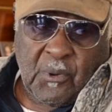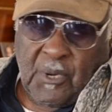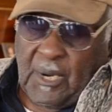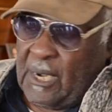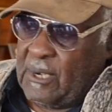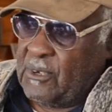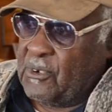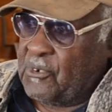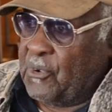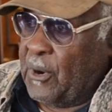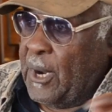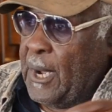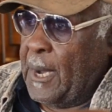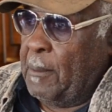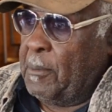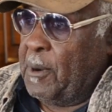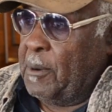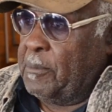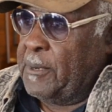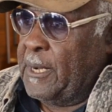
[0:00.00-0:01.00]
dozen try
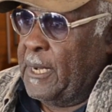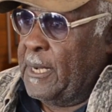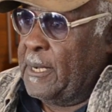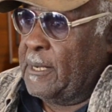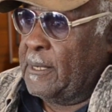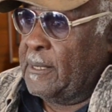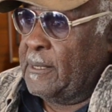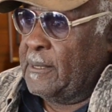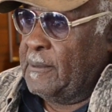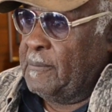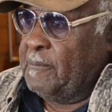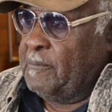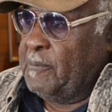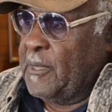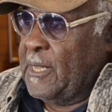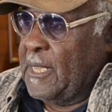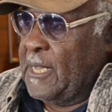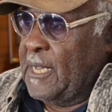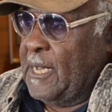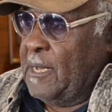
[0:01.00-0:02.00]
him up there.
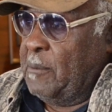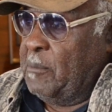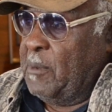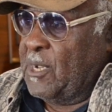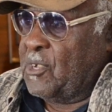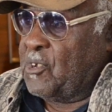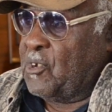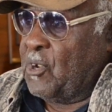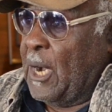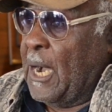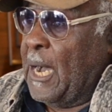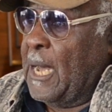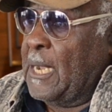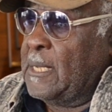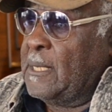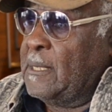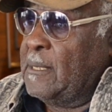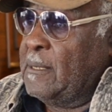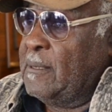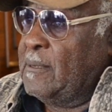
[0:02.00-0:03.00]
And my
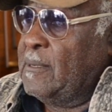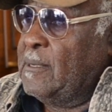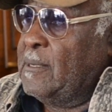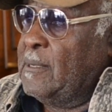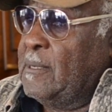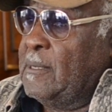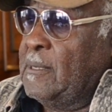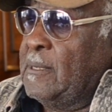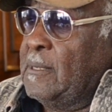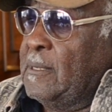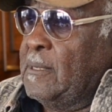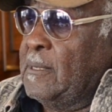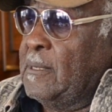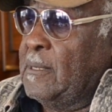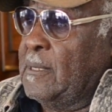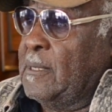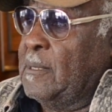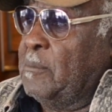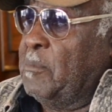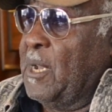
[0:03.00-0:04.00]
Charlie,
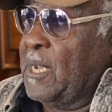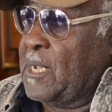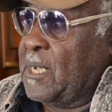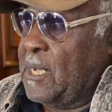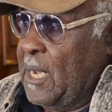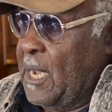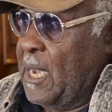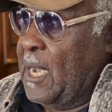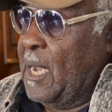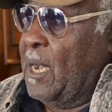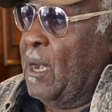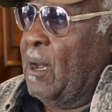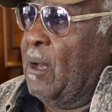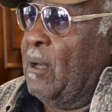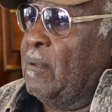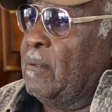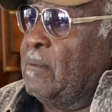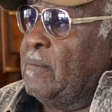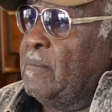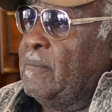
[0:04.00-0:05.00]
and
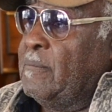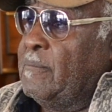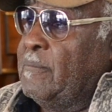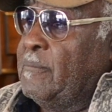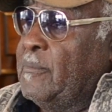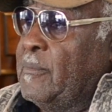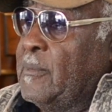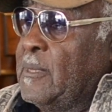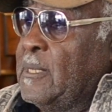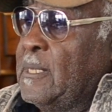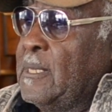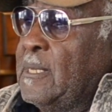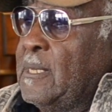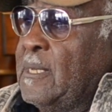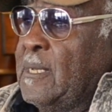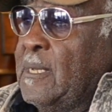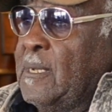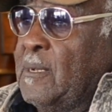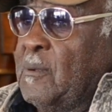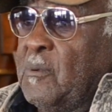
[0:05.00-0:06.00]
McHale,
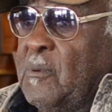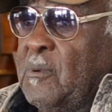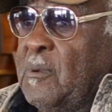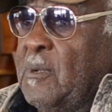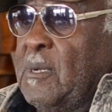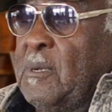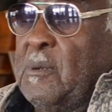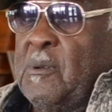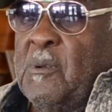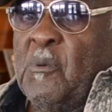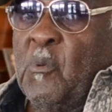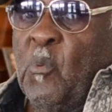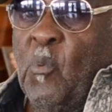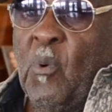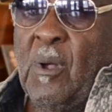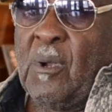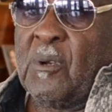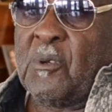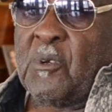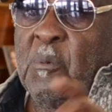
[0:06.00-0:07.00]
and
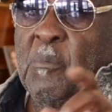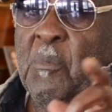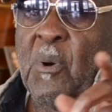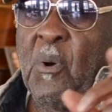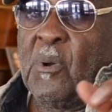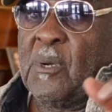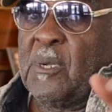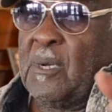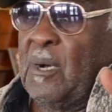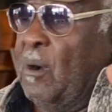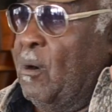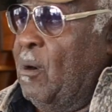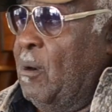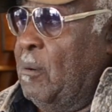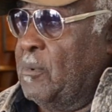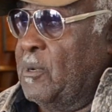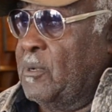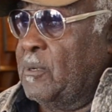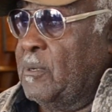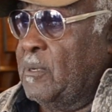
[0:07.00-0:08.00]
one or two more of the
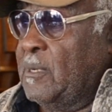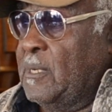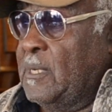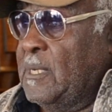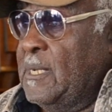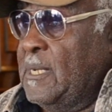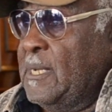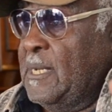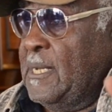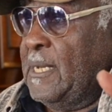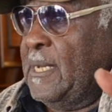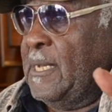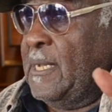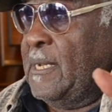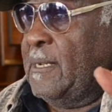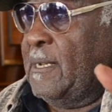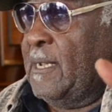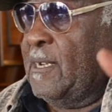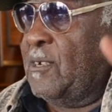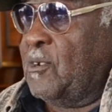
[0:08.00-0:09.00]
Harman,
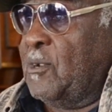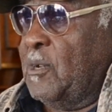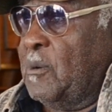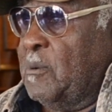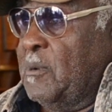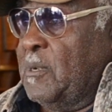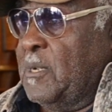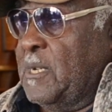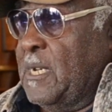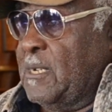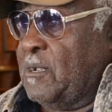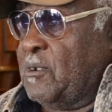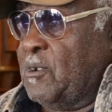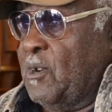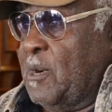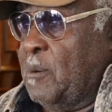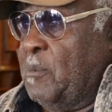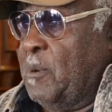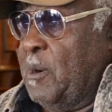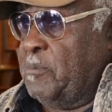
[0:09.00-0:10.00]
they
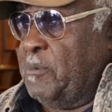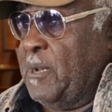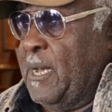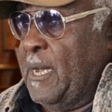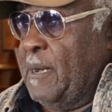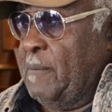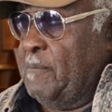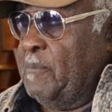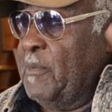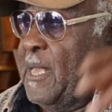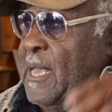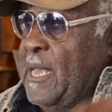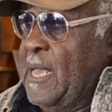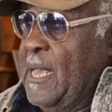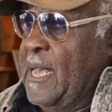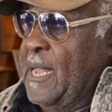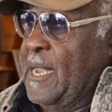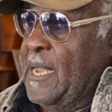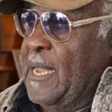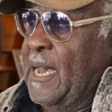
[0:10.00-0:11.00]
took them up there.
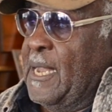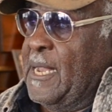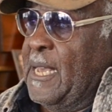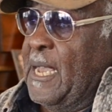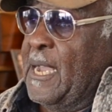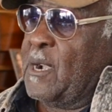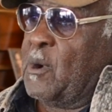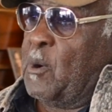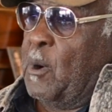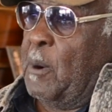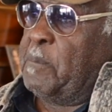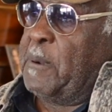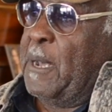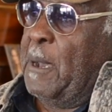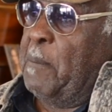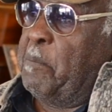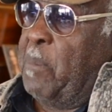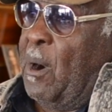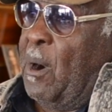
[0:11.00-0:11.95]
Now they go up there and